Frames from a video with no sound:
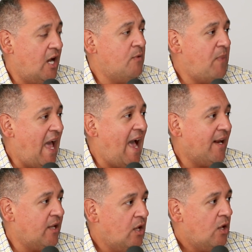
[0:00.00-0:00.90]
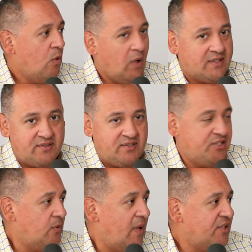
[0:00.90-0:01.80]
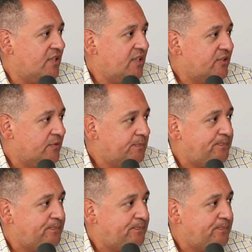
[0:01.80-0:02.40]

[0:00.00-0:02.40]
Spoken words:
unpack what the situation is.